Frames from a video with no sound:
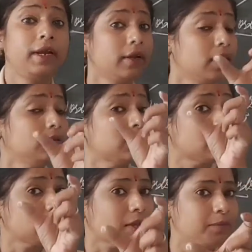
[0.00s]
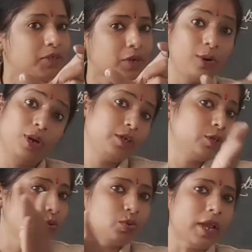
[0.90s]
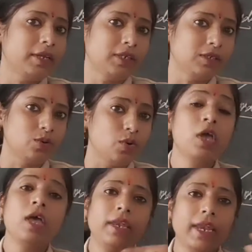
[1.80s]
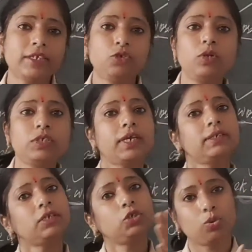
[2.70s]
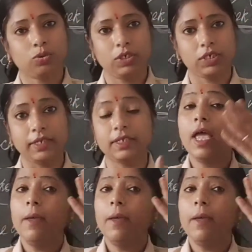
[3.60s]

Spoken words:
It is a subject related to science also, natural science and social science.